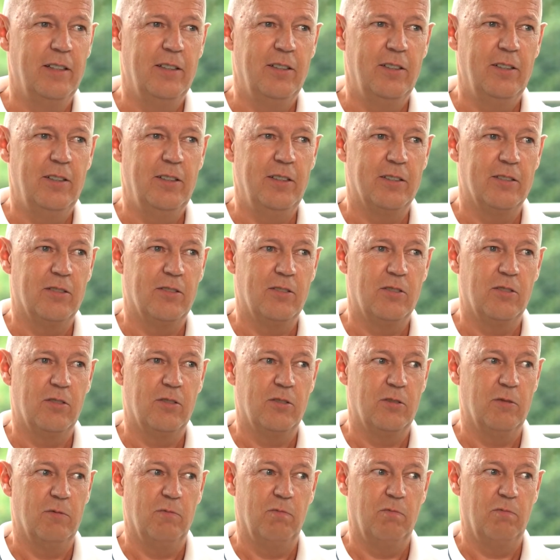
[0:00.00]

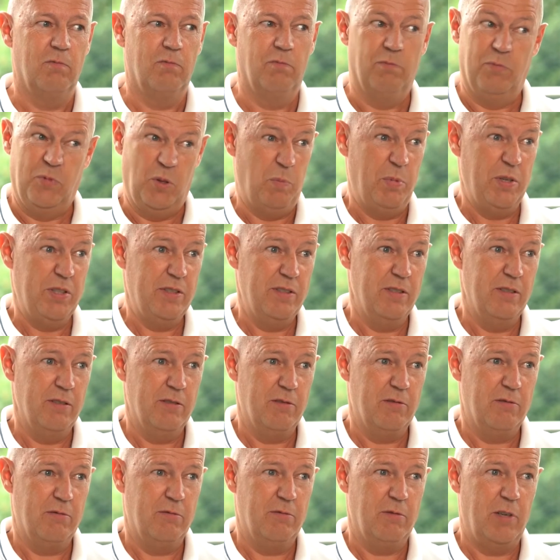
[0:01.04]
it's the
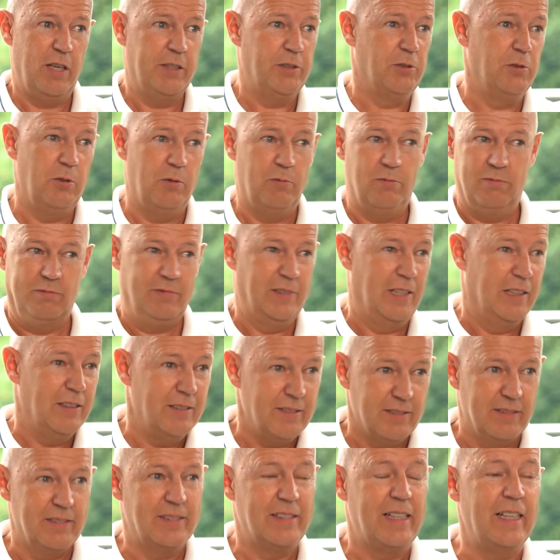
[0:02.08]
business. I don't know,
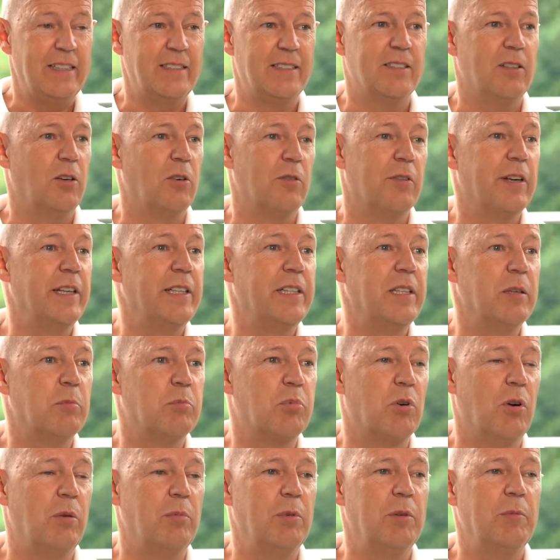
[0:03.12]
that's already a
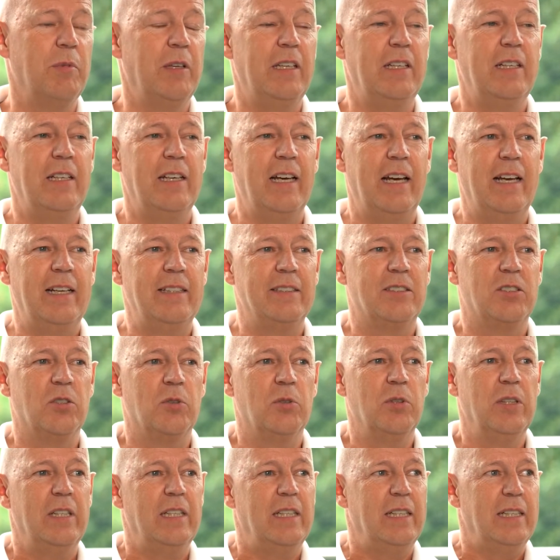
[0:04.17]
problem. And
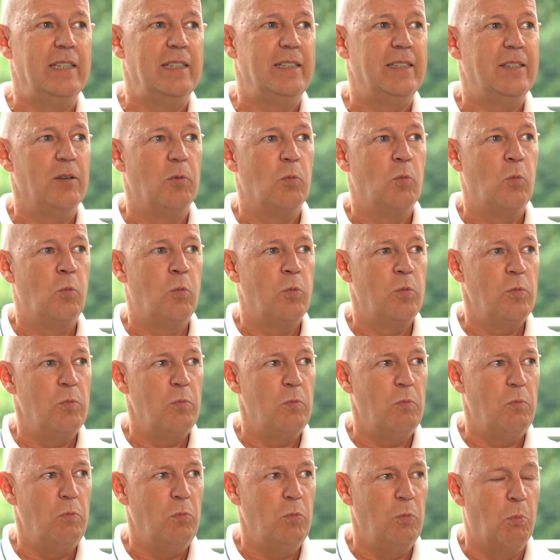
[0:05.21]
so the
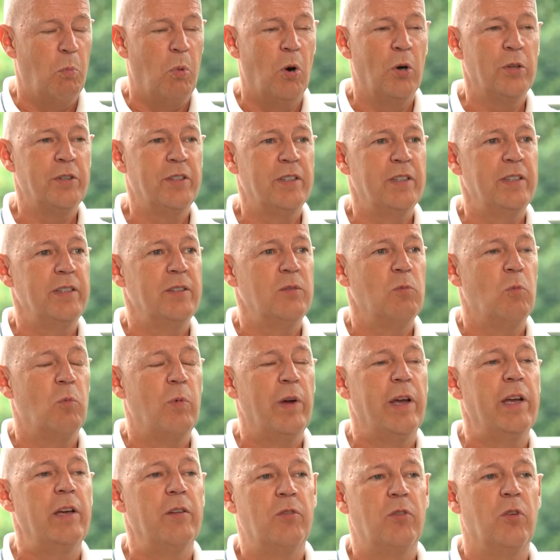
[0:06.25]
modern
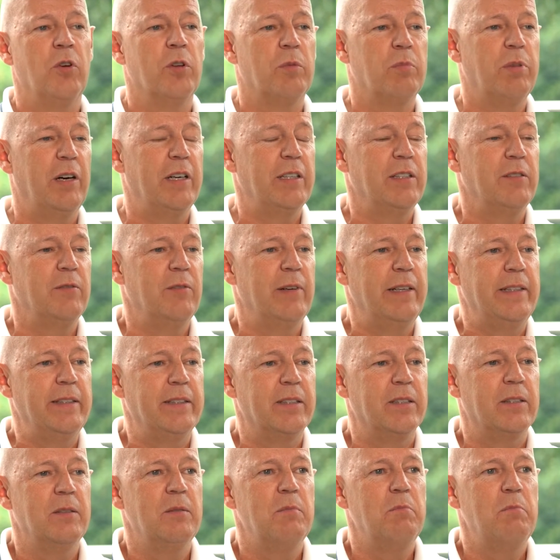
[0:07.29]
way of third-party
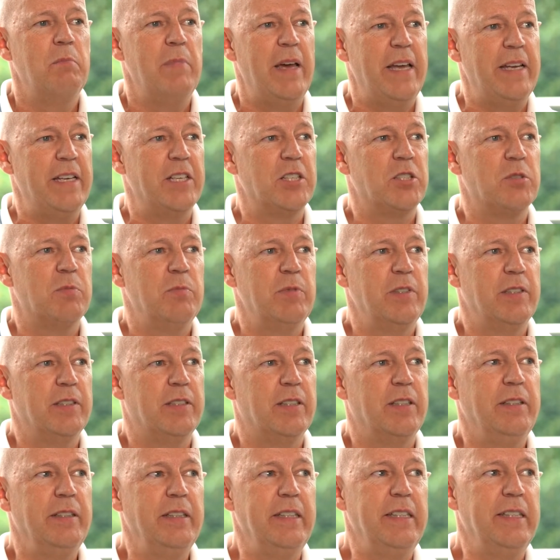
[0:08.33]
vendor
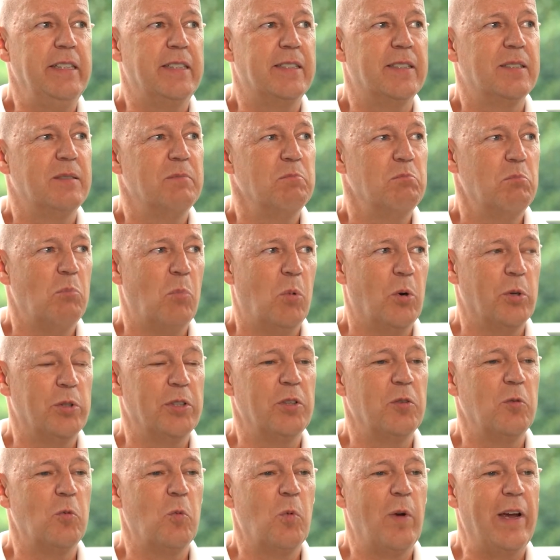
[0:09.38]
management needs
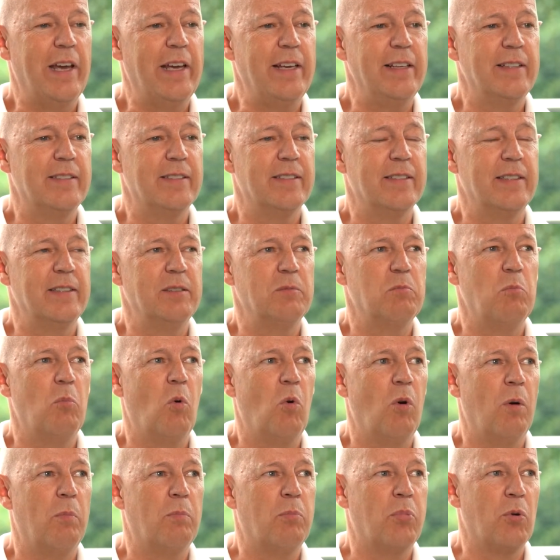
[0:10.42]
modern ways and
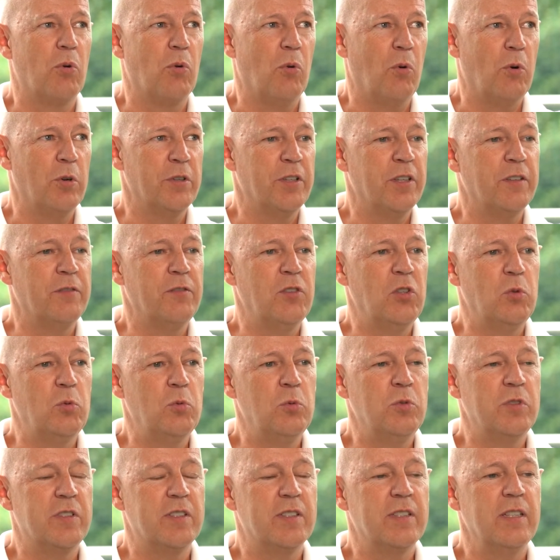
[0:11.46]
more broader
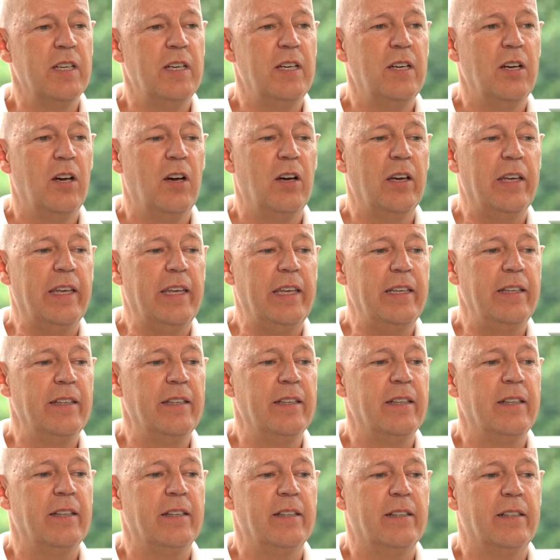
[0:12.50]
views
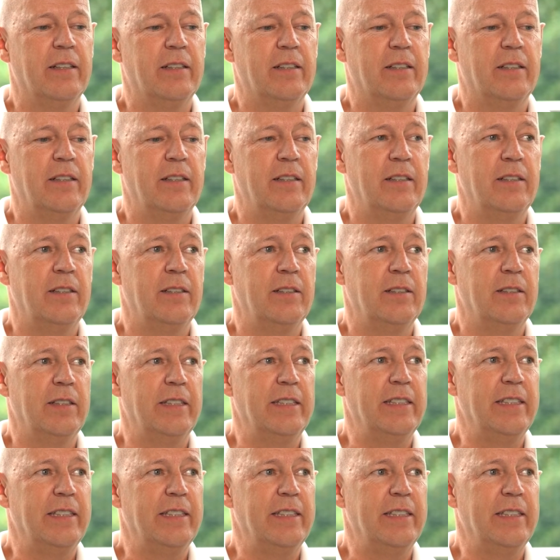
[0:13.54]
in the